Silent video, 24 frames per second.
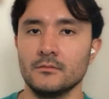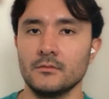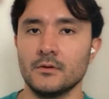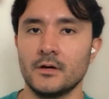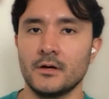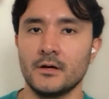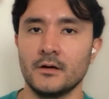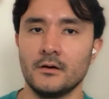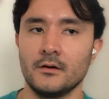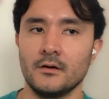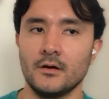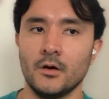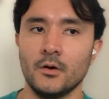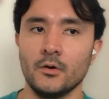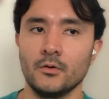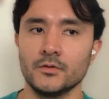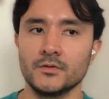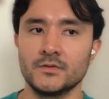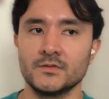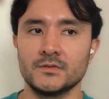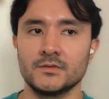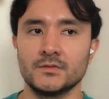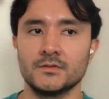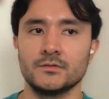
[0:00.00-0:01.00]

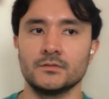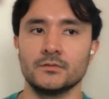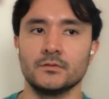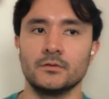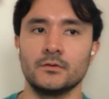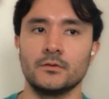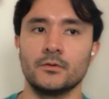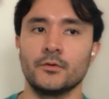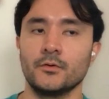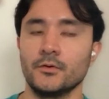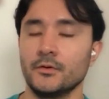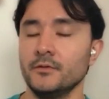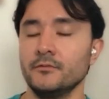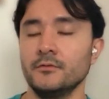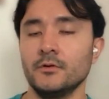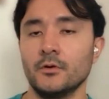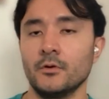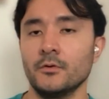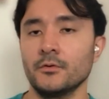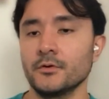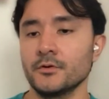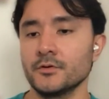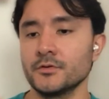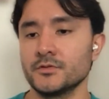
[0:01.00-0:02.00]
hosts or even
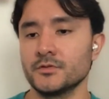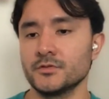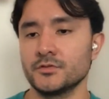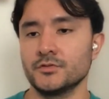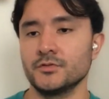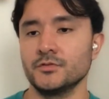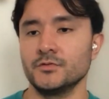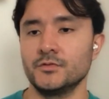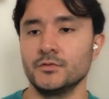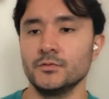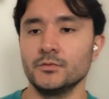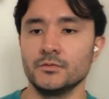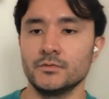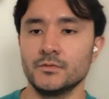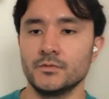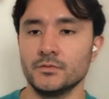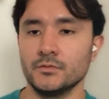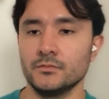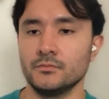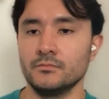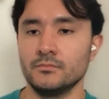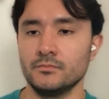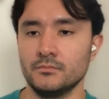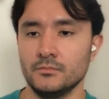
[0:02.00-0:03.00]
owners should do
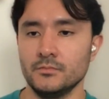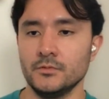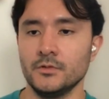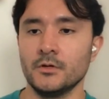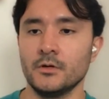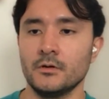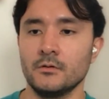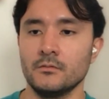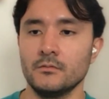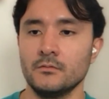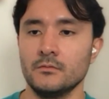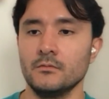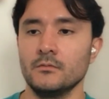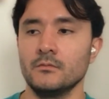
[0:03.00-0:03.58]
to, you know,